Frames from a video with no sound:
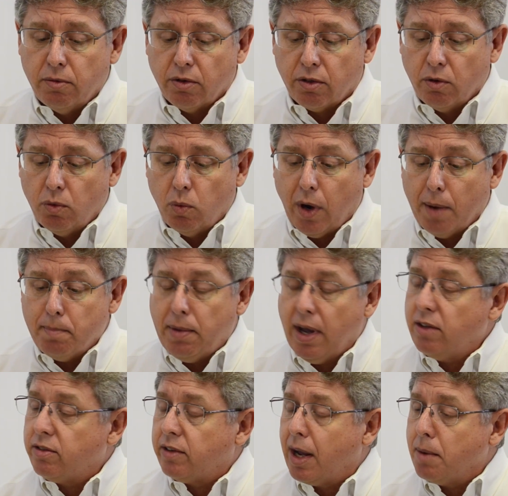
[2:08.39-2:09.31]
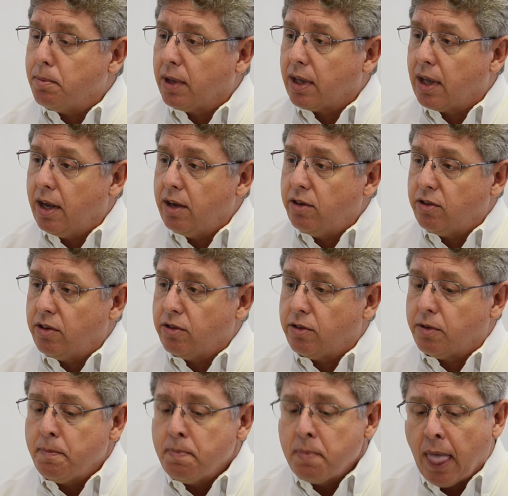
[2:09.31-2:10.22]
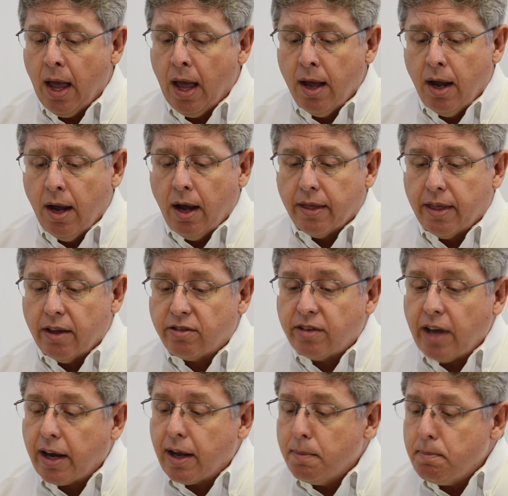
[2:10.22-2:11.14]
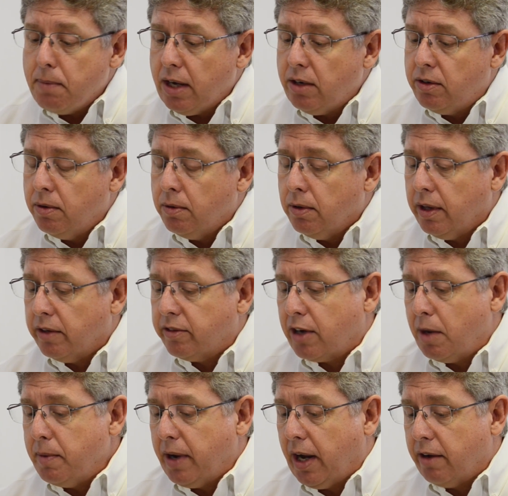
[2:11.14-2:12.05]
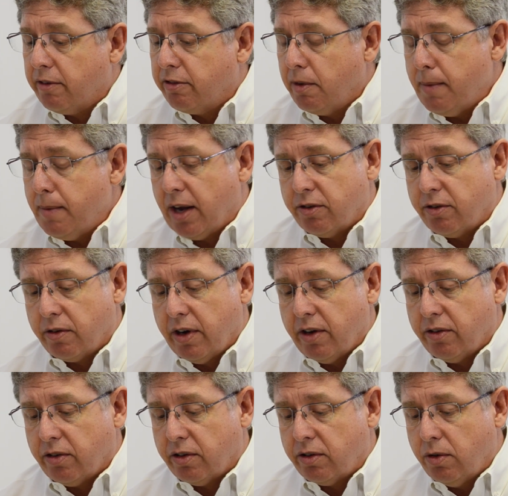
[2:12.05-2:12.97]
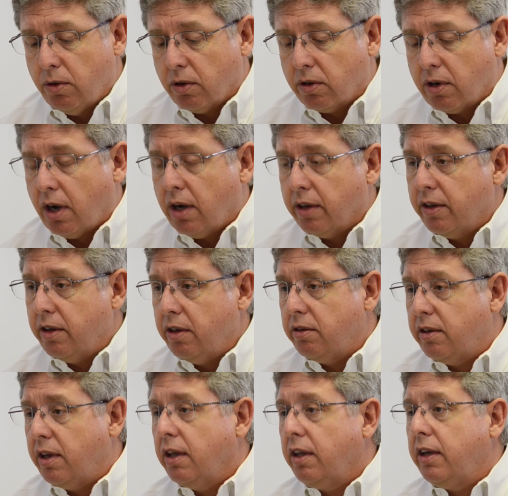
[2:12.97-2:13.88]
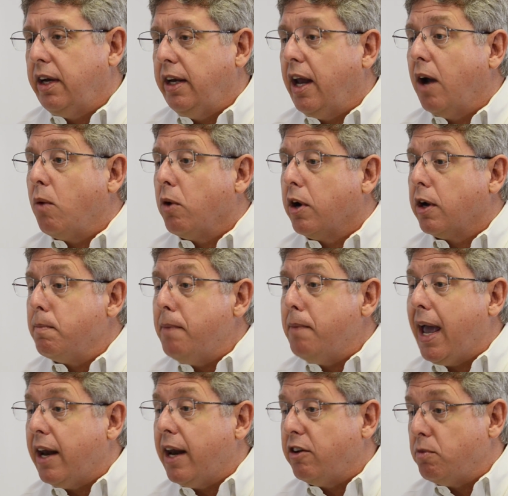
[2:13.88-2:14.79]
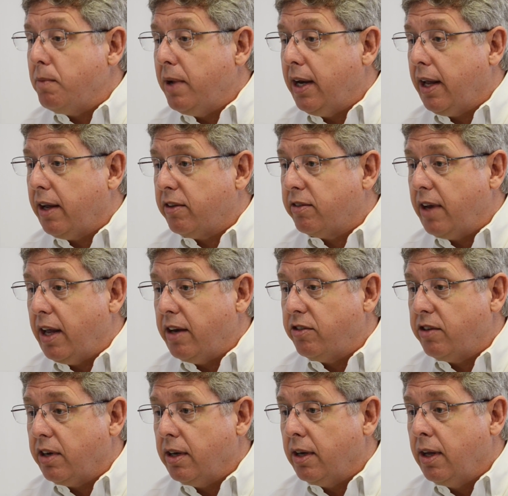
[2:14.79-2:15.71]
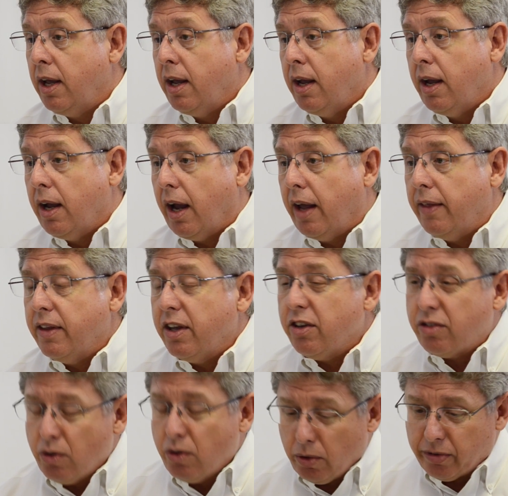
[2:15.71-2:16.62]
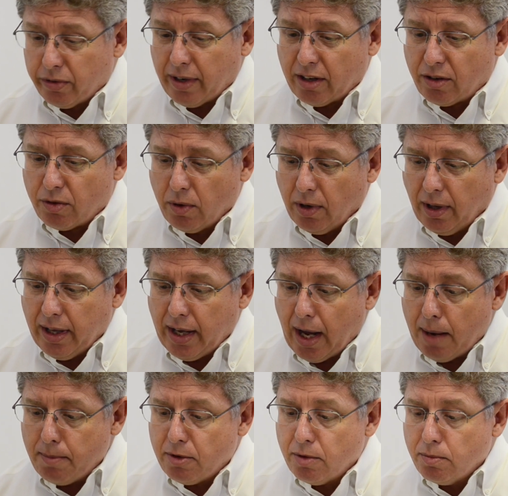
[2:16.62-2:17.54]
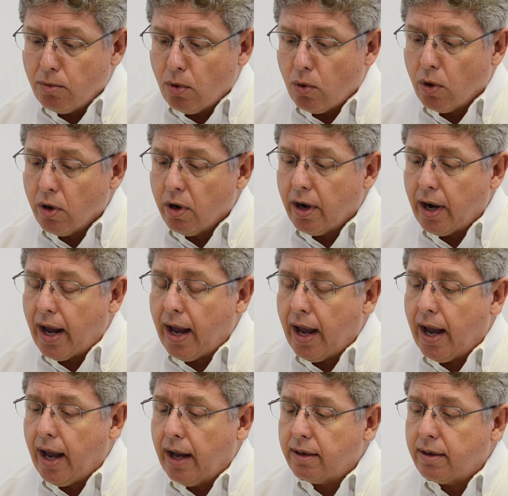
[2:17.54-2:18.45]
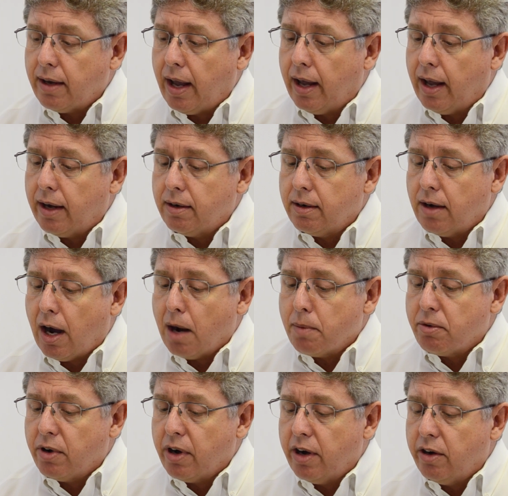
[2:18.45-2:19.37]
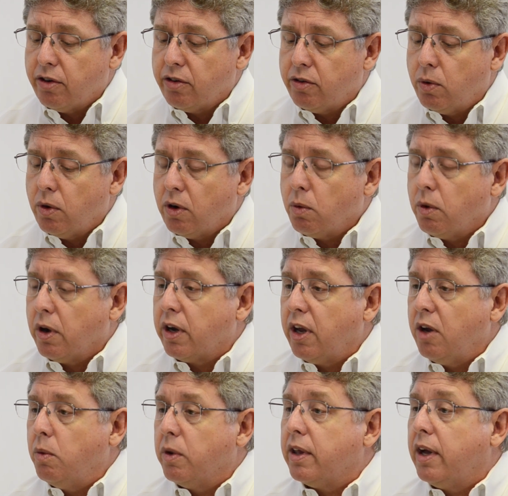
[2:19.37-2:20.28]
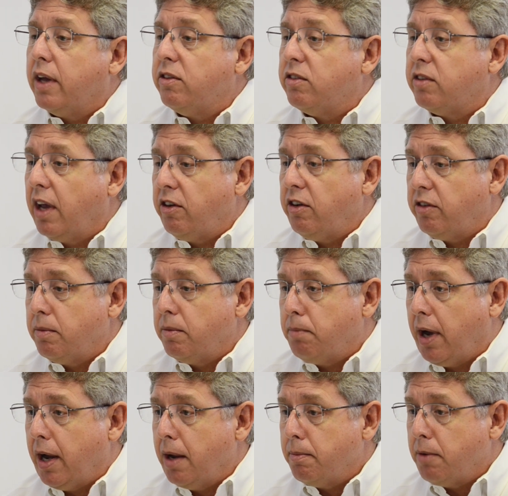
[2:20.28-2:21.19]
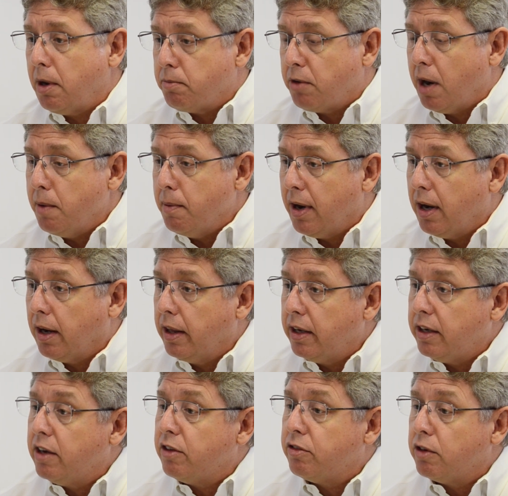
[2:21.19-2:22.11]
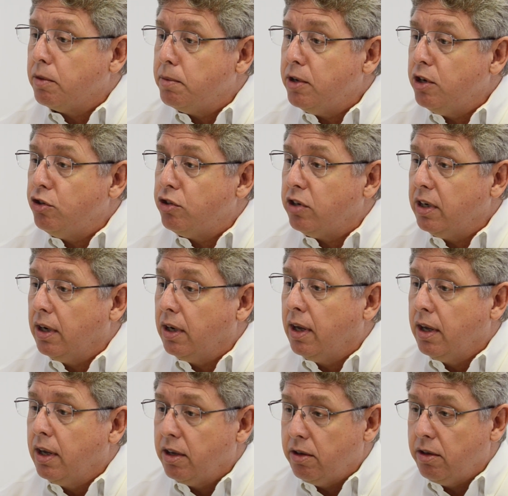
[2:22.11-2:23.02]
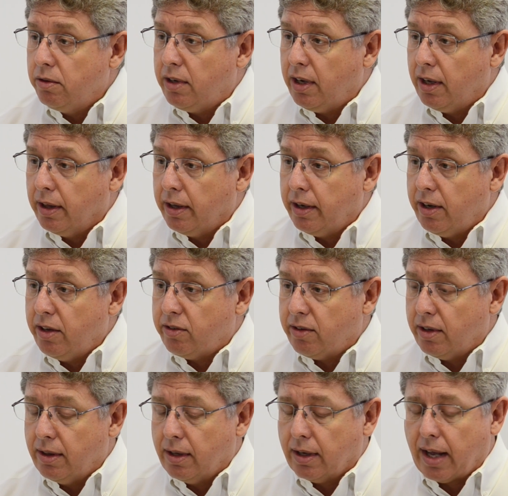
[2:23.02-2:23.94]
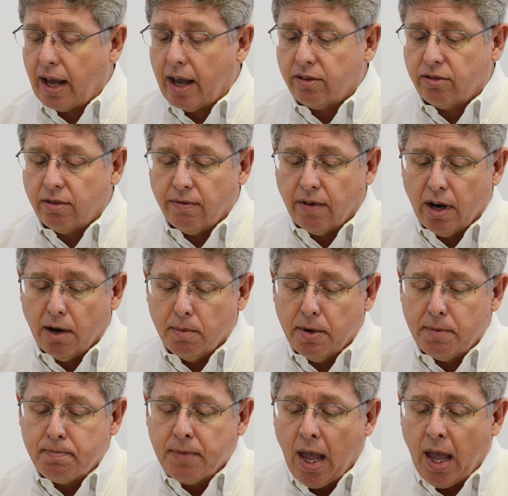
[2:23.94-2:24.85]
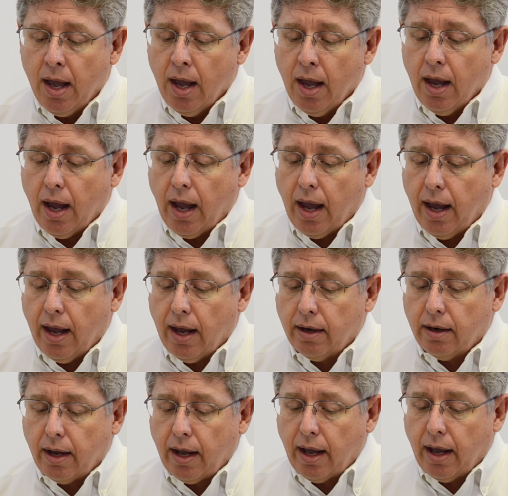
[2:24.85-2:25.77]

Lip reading: web-based applications. The second big tool that's coming out from Esri is a tool called the Utility Network Management Extension. And this tool set's really aimed more at operators who are working with unstationed pipe, primarily distribution utilities in the gas environment. And